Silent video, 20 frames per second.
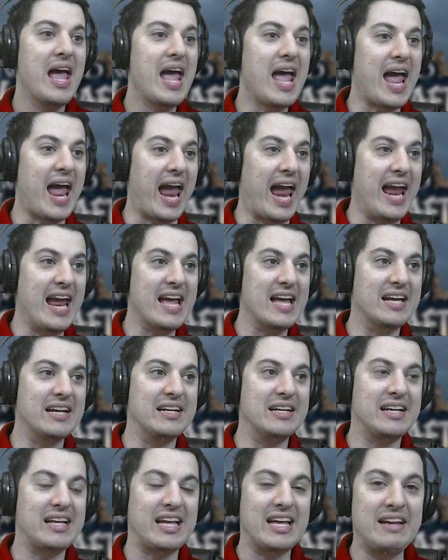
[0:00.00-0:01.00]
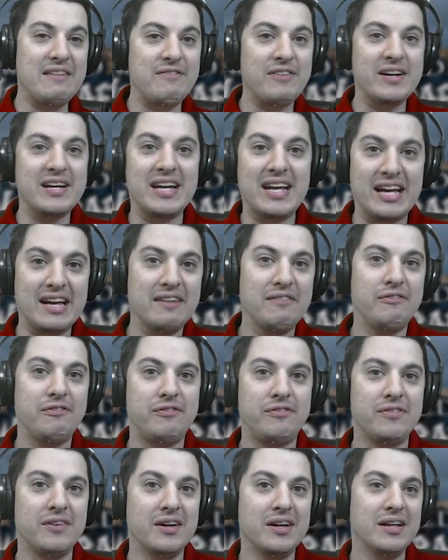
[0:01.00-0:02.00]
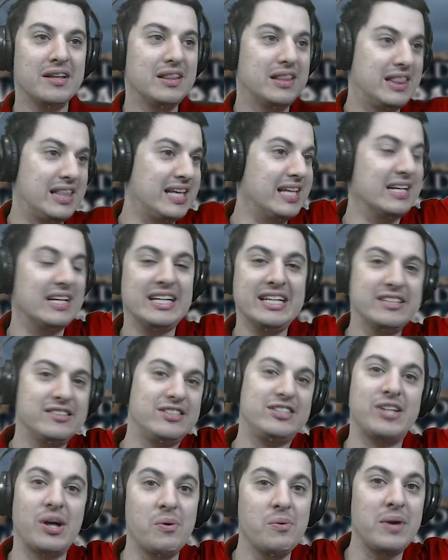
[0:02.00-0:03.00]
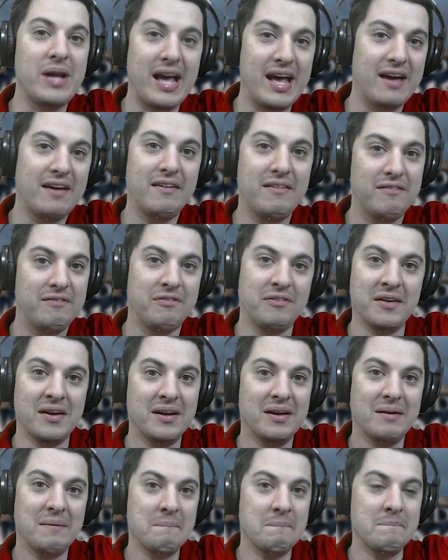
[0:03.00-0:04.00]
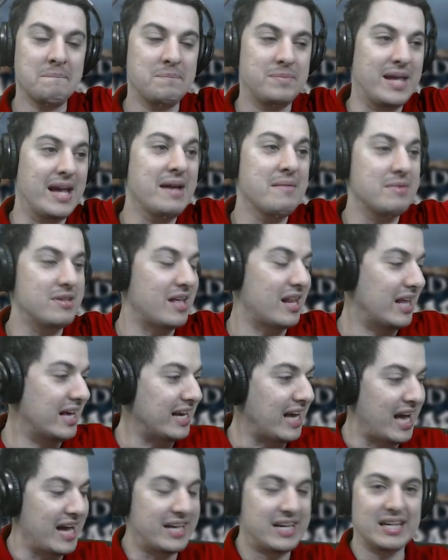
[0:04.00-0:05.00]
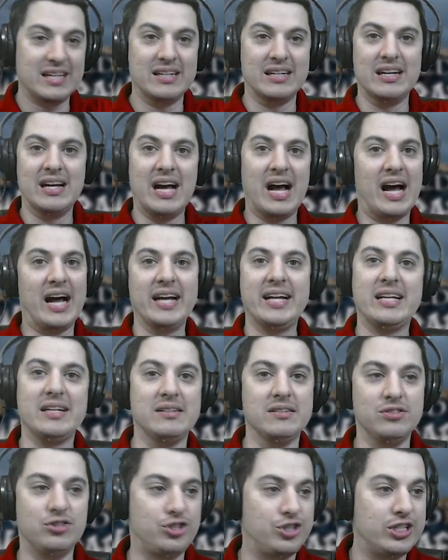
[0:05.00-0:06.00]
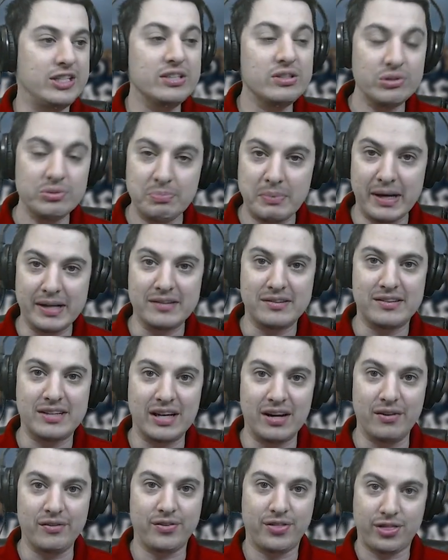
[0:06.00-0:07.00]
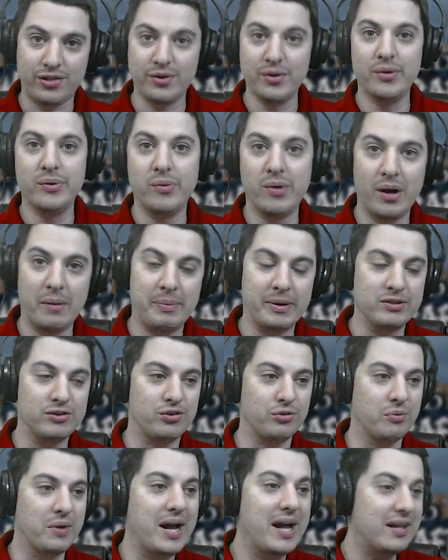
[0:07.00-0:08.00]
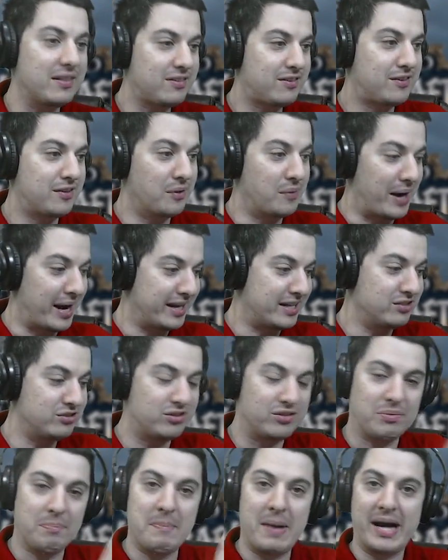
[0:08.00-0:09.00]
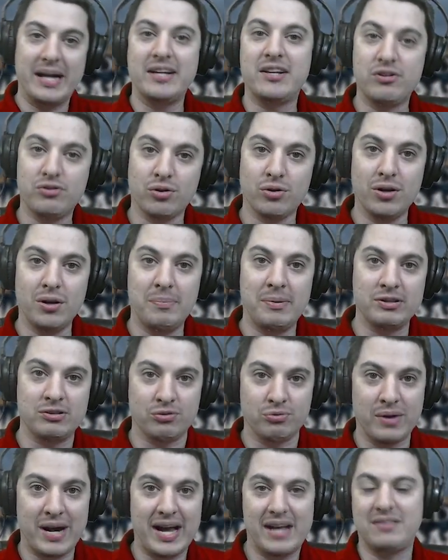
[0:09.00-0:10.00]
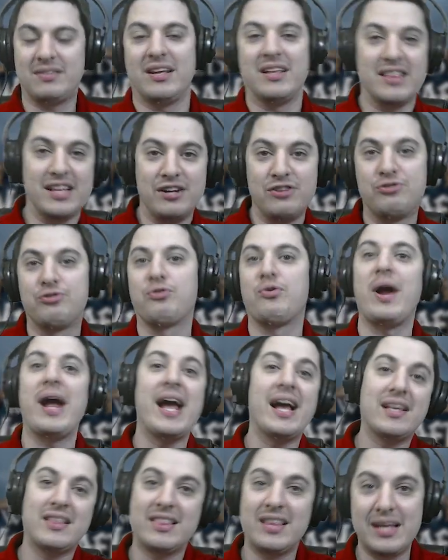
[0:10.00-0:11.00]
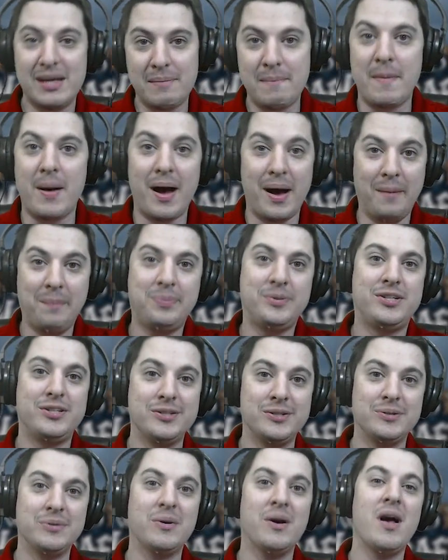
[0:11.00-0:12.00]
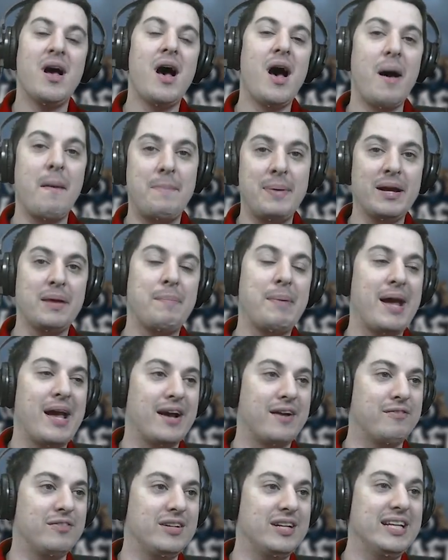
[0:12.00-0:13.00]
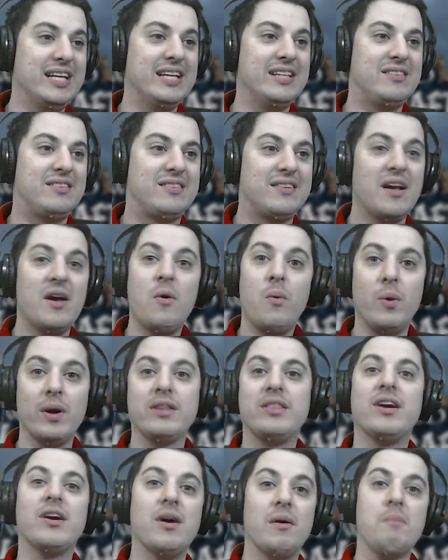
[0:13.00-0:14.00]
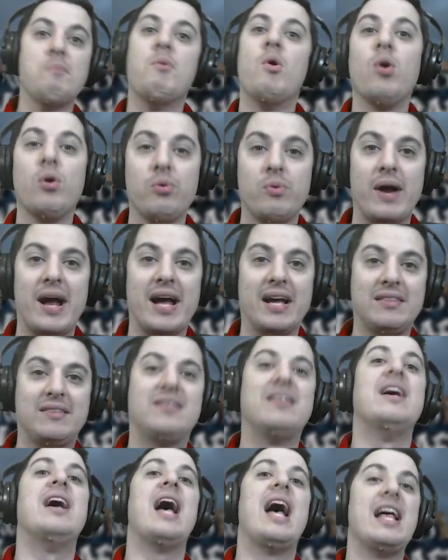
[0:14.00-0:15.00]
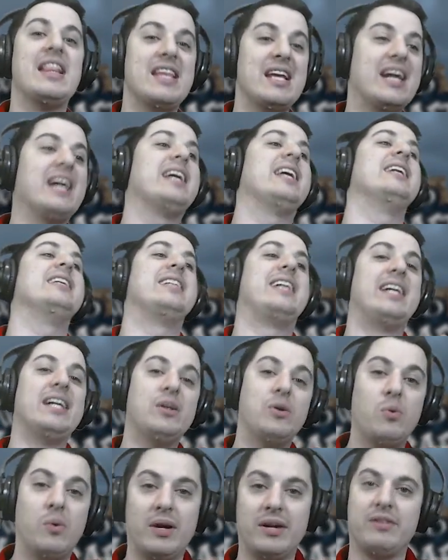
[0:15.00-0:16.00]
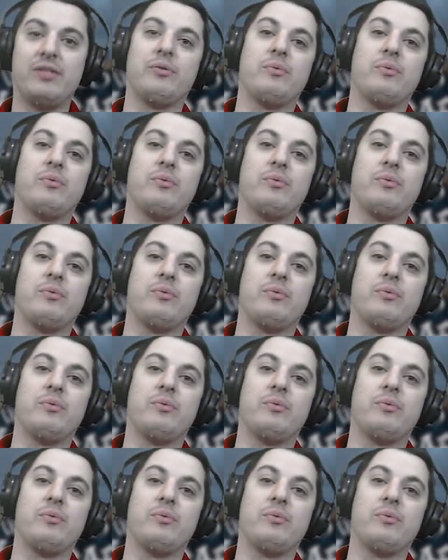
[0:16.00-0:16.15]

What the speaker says: And even if the elites don't have damage. Like I can shield myself through a bunch of rats, so I can just mind control a bunch of rats and then drag them up to a big pack of elites where there are more rats, and then I can kill one of the